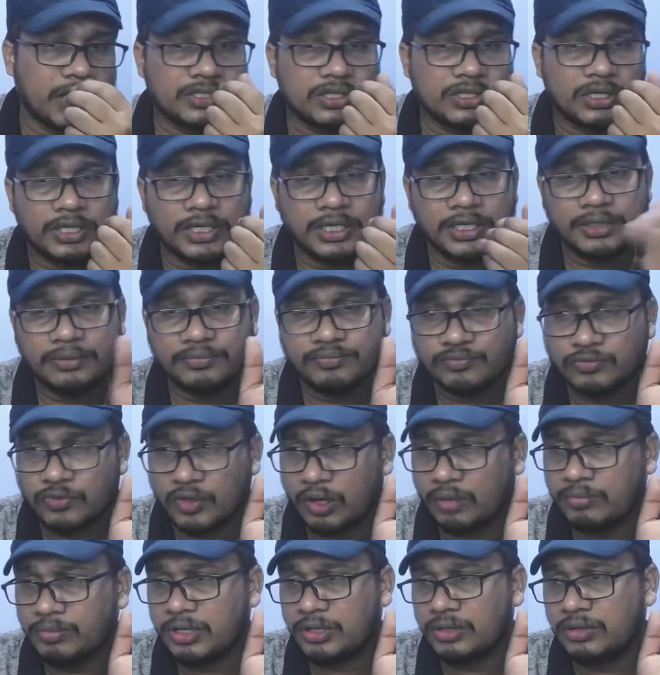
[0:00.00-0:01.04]
away,
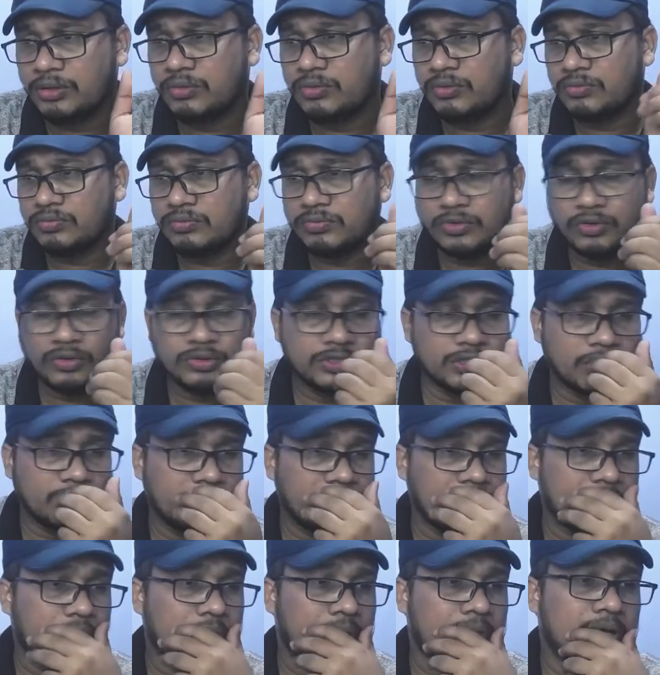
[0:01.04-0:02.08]

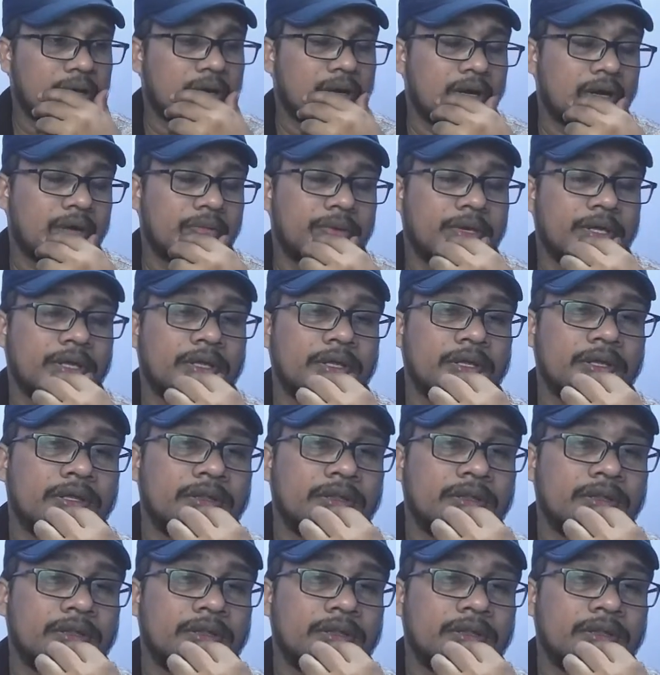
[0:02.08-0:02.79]
Amar gone away.